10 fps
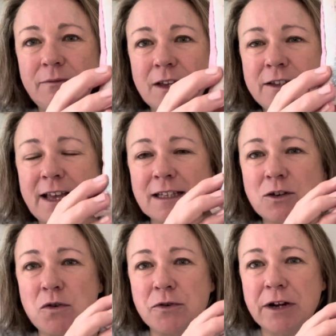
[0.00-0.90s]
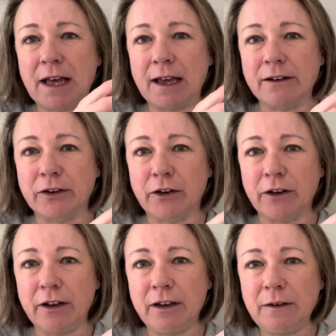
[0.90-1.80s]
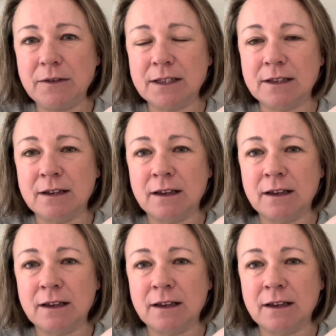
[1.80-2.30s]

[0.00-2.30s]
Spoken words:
So that's Corner and Curves